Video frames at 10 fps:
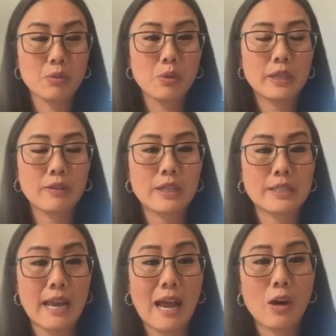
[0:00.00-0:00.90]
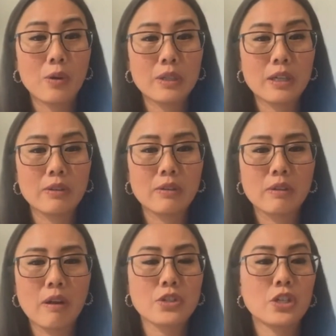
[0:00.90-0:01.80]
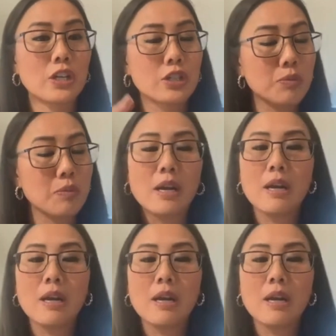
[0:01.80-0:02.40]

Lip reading: rolling things out in the change